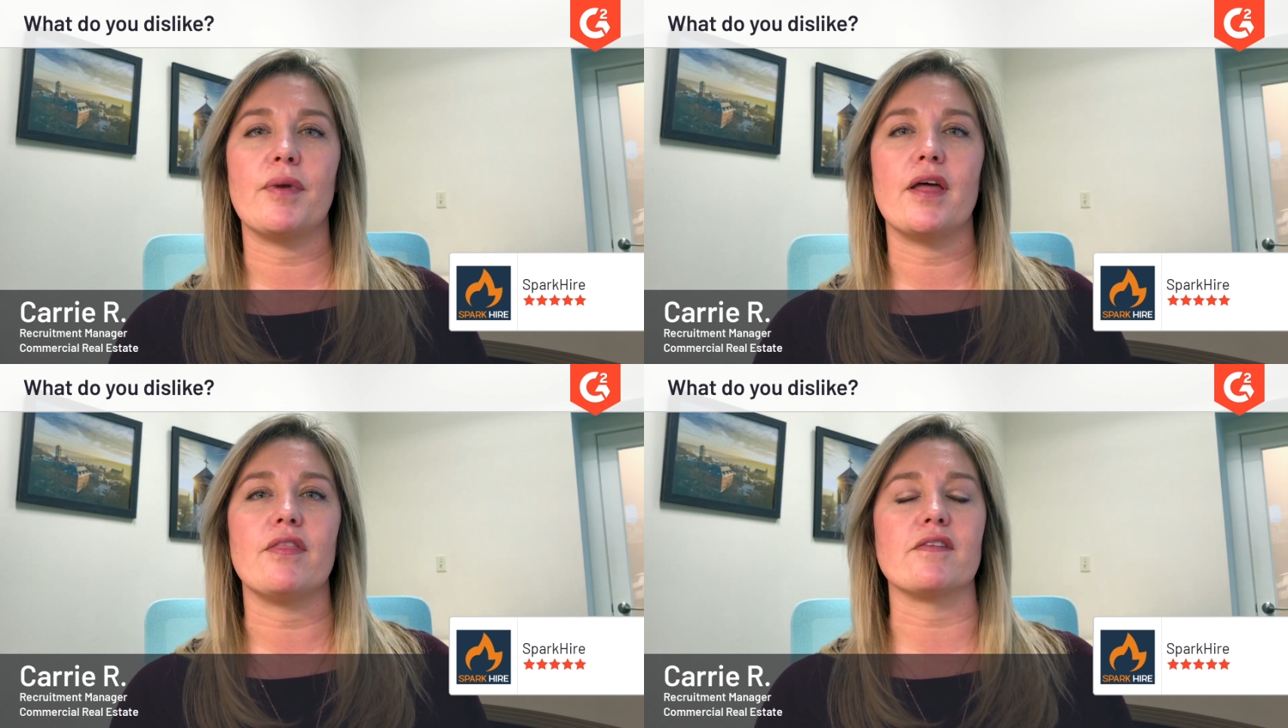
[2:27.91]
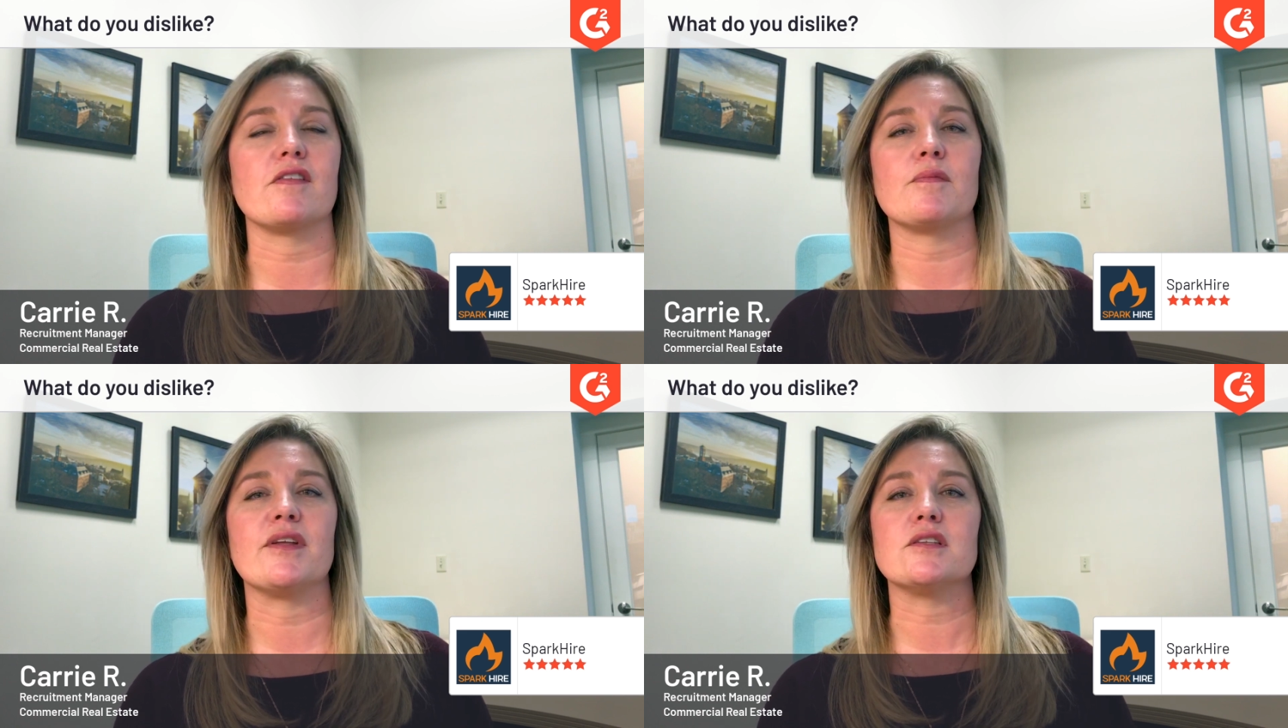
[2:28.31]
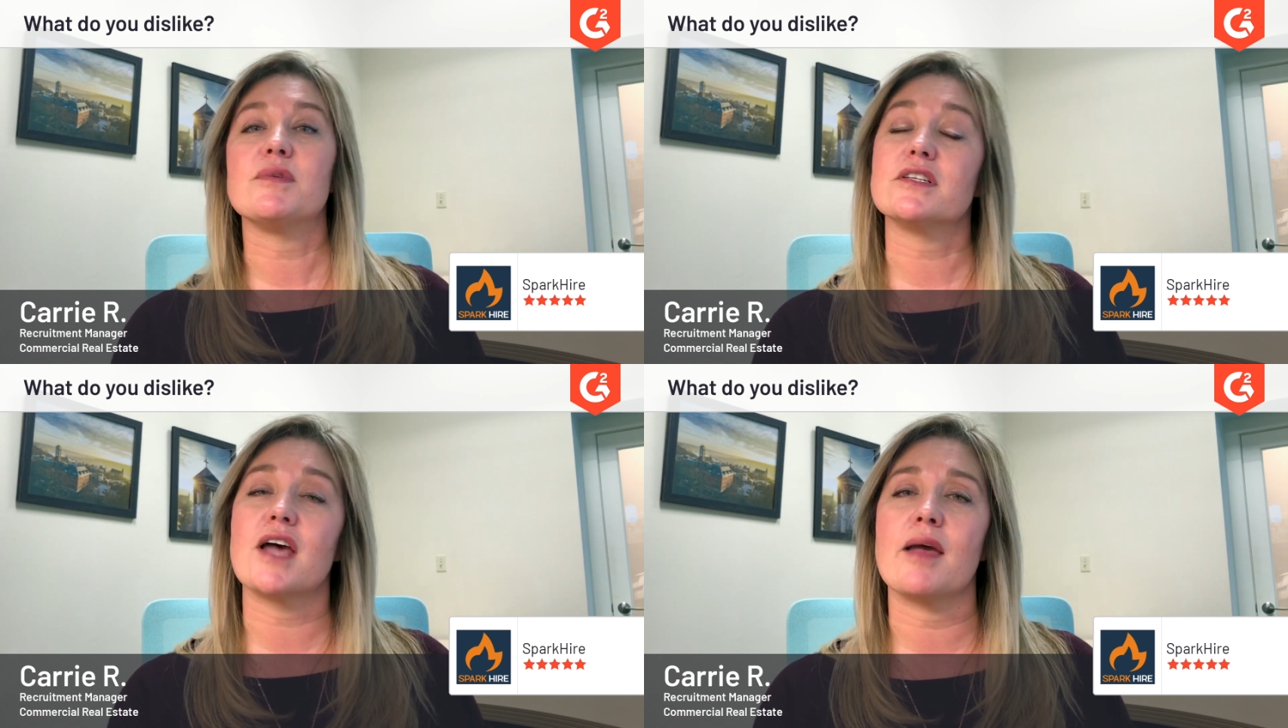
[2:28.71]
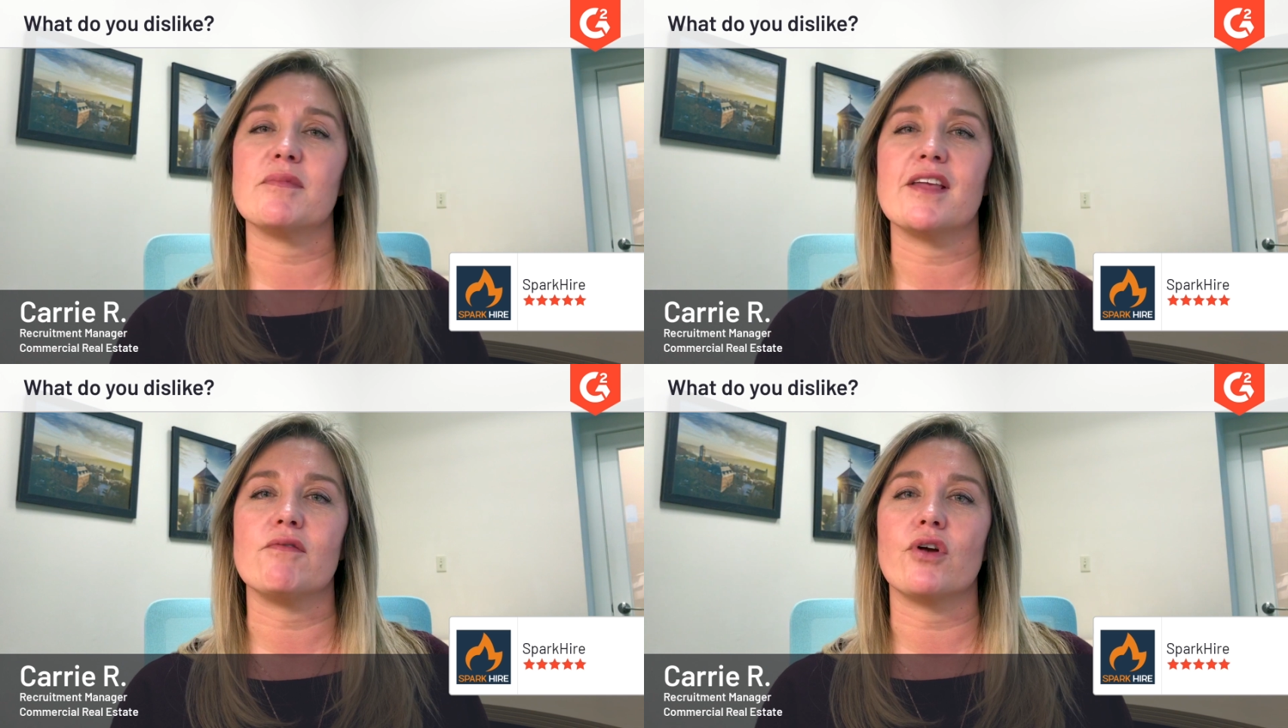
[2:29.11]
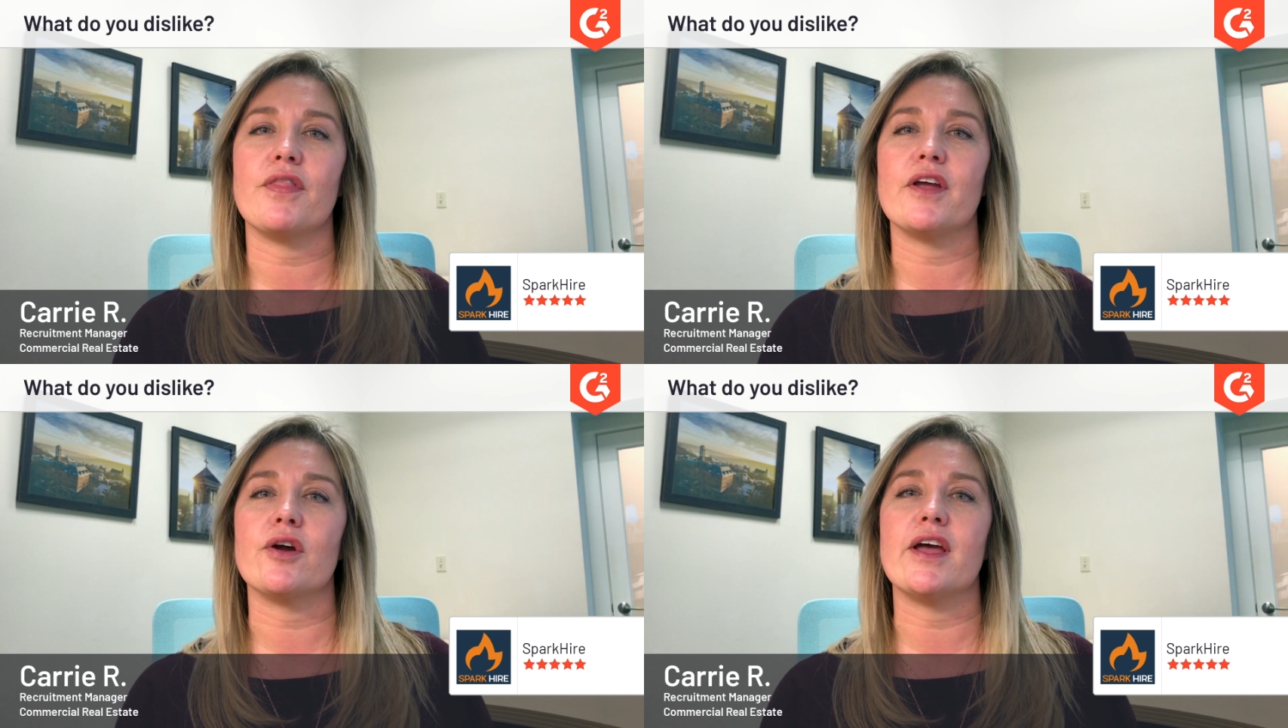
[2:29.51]
but this is meant to be a time saver
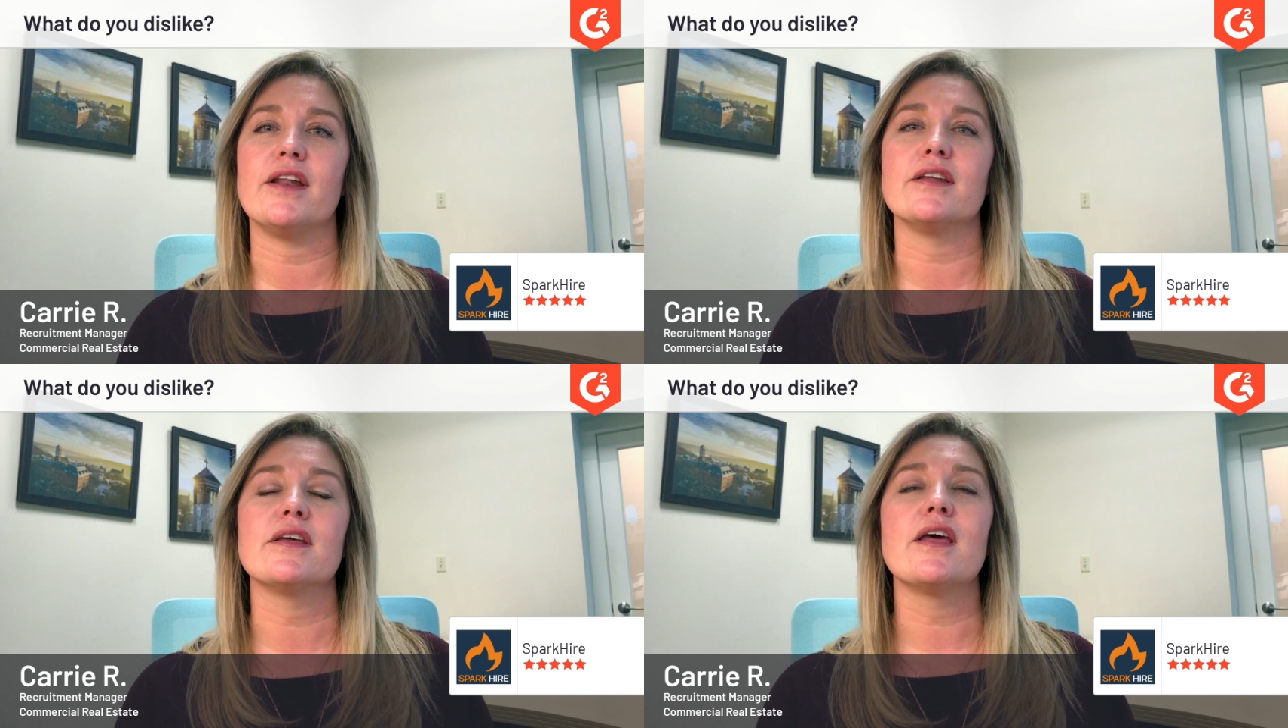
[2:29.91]
on their end,